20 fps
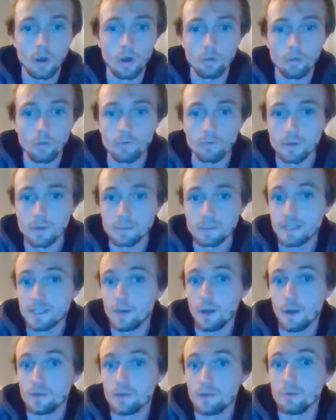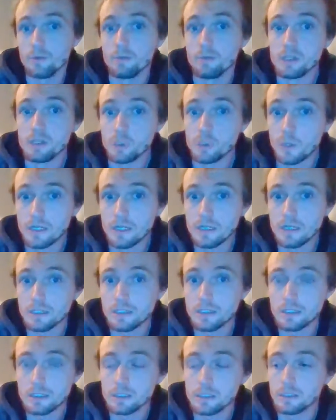Hopefully Potato Head will be joining
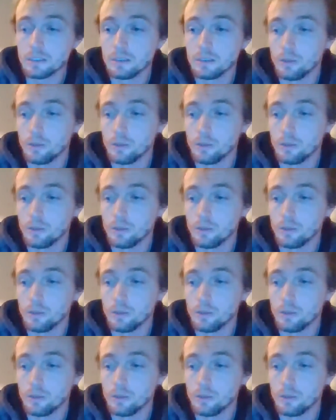us,